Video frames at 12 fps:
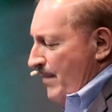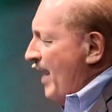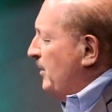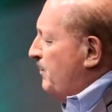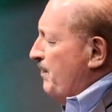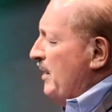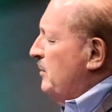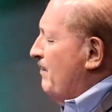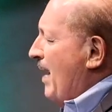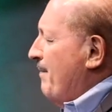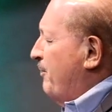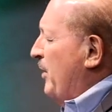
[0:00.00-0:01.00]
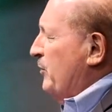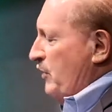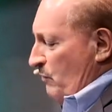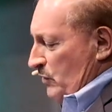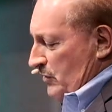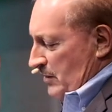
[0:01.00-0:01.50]
And my speech and my
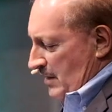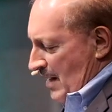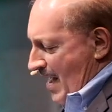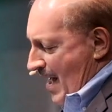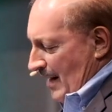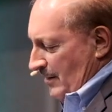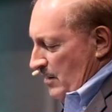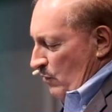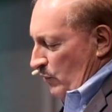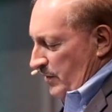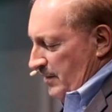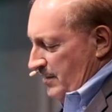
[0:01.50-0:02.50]
preaching was not